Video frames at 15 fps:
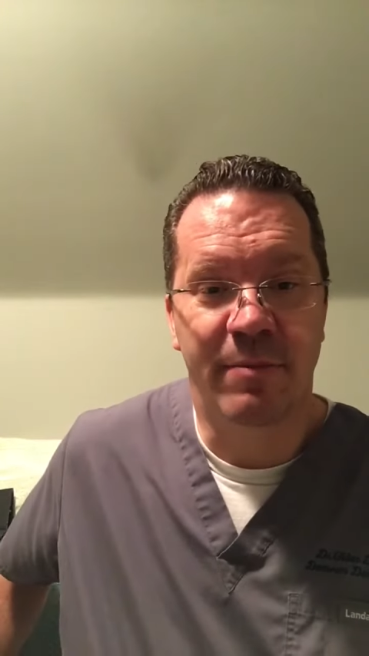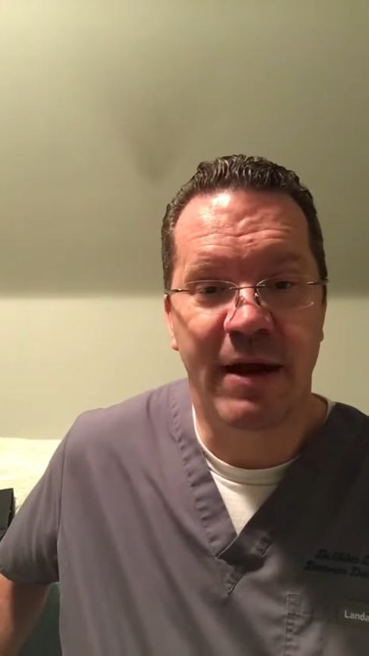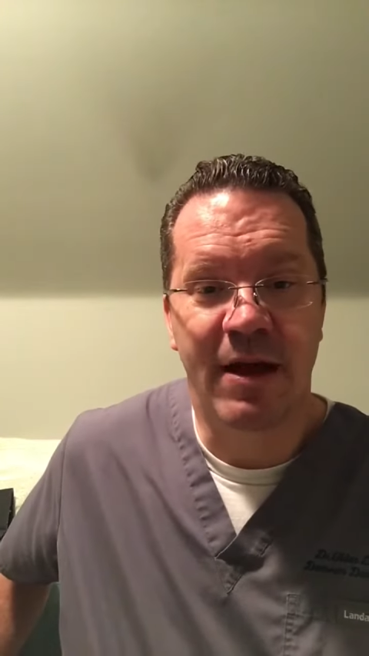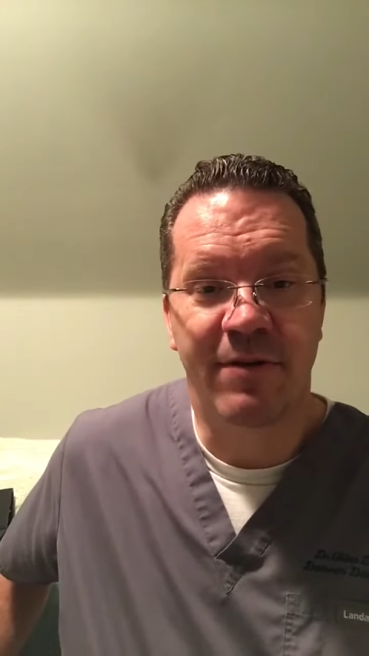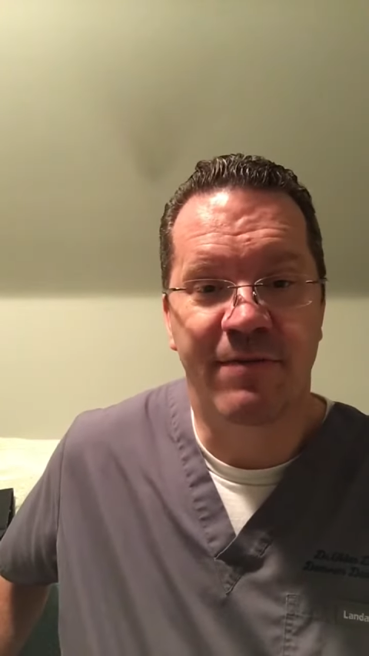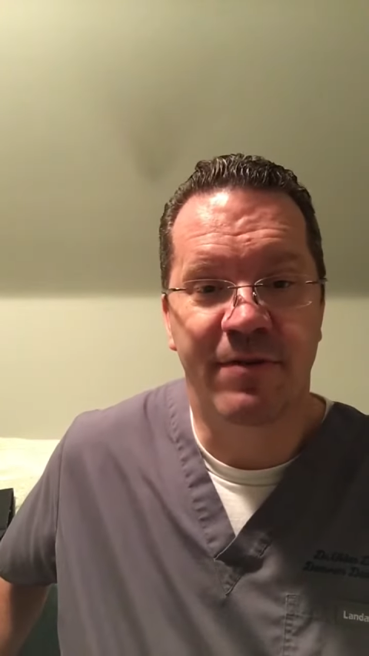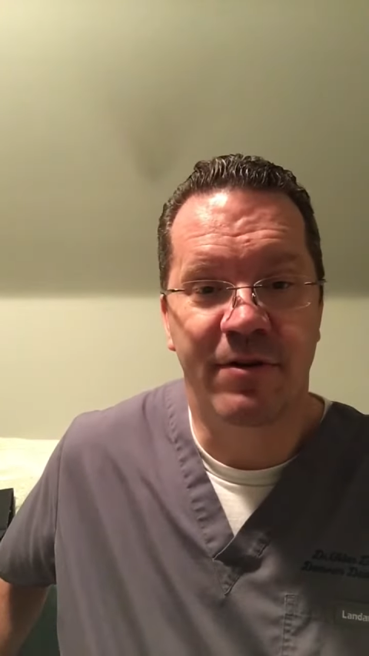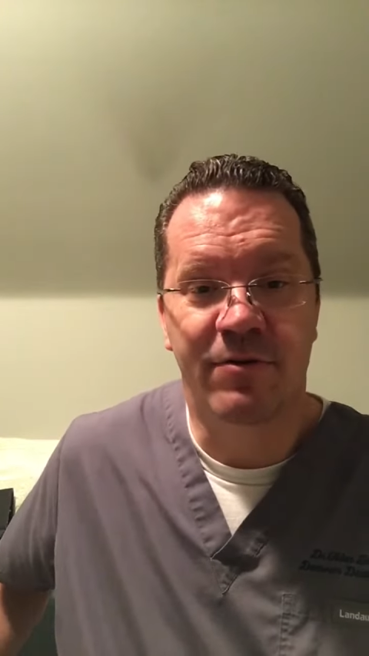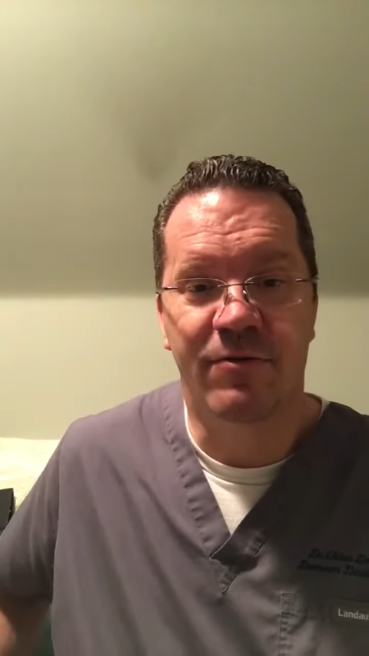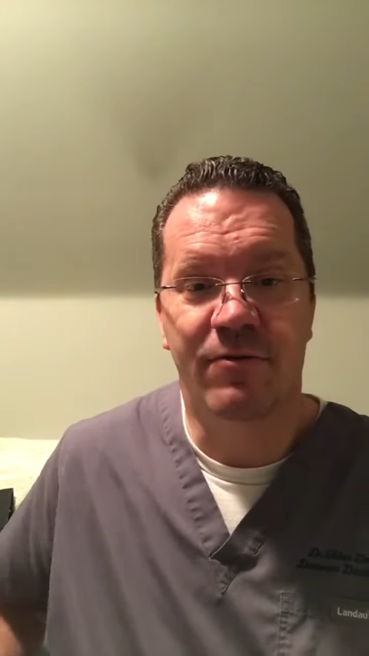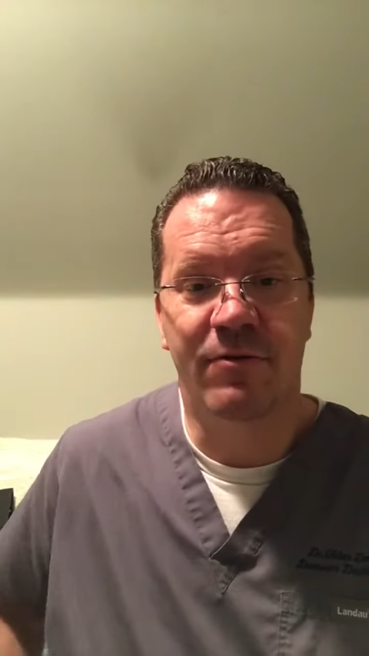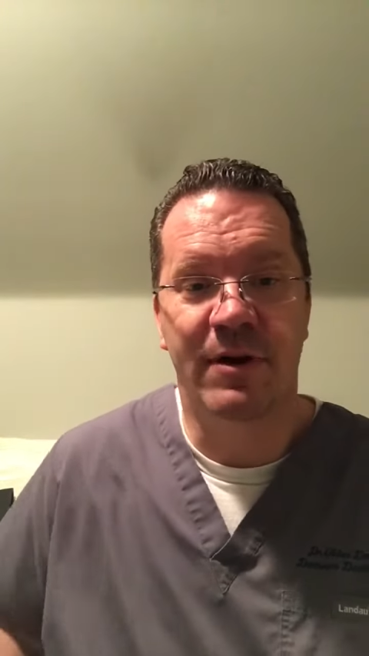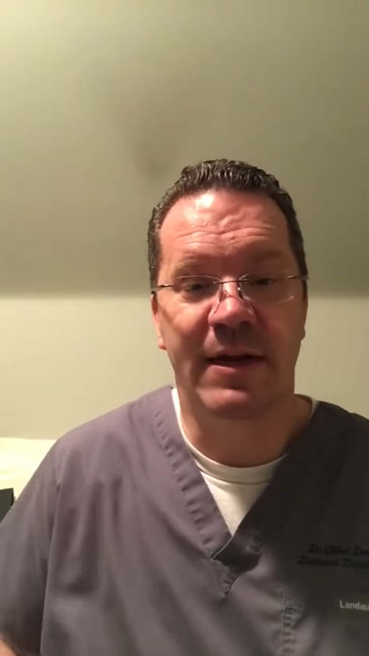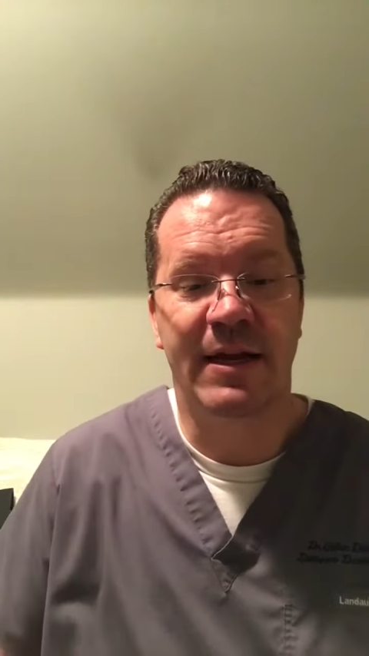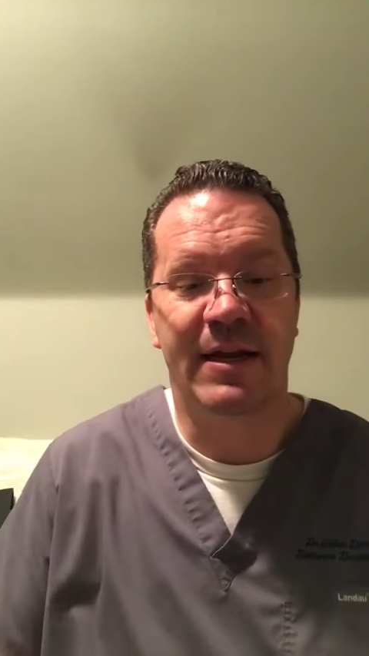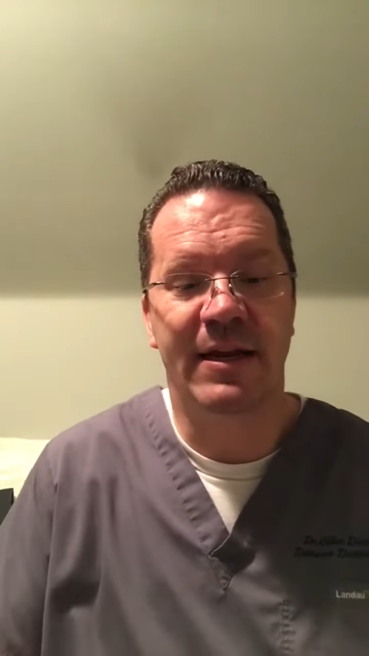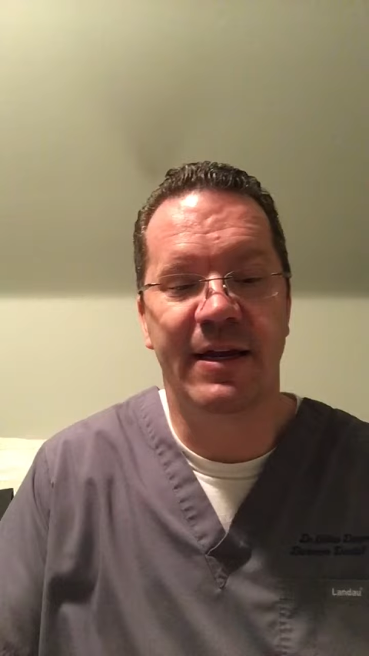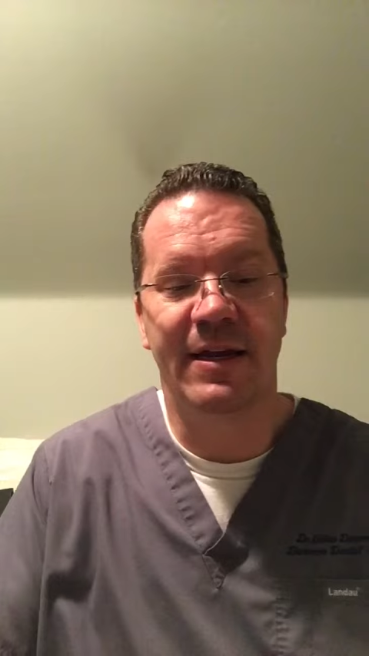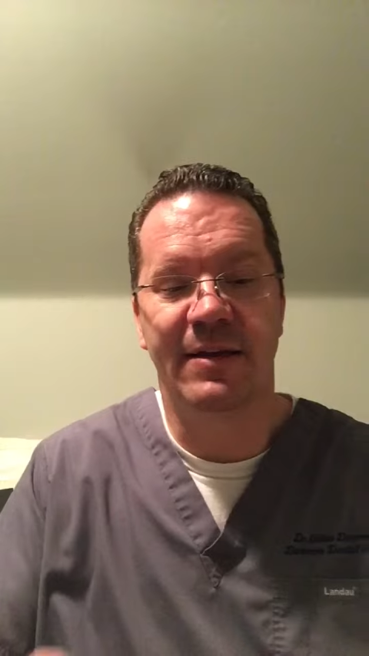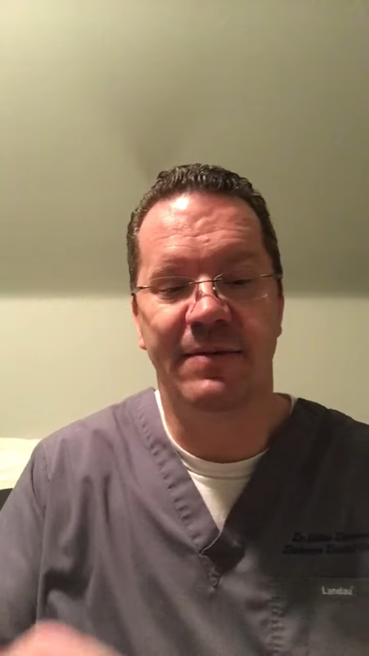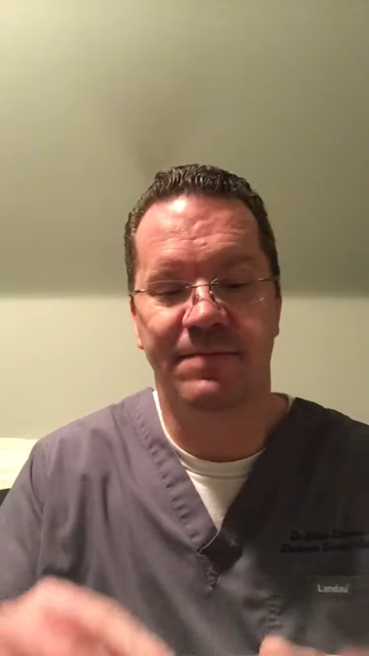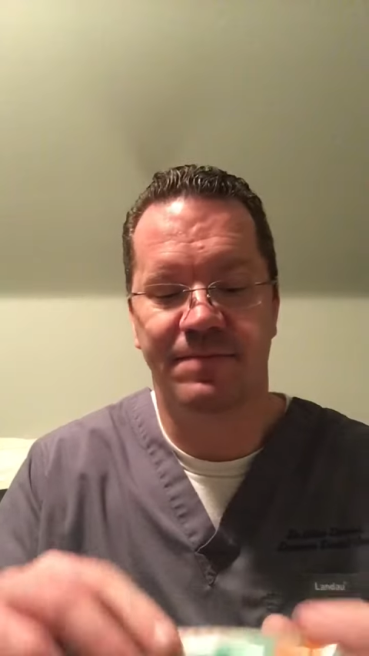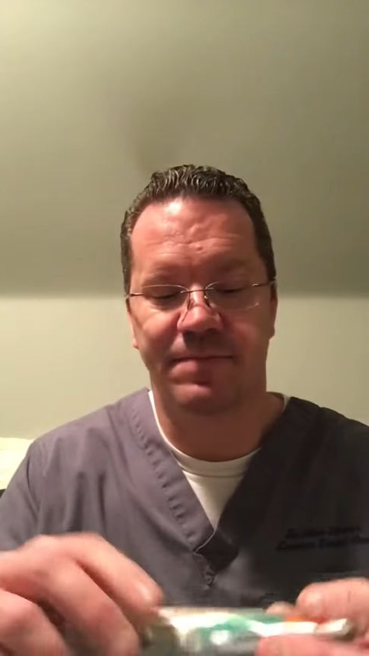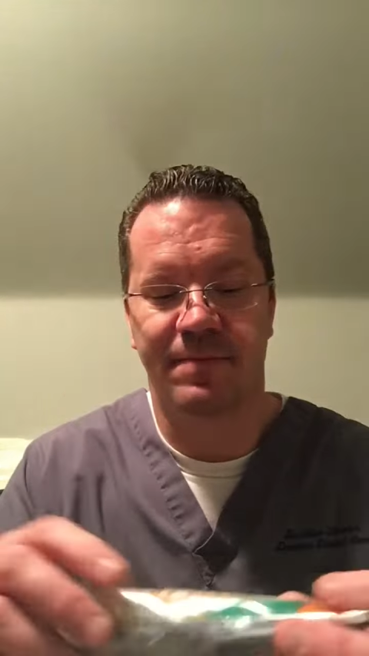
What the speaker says: mouth feel really clean.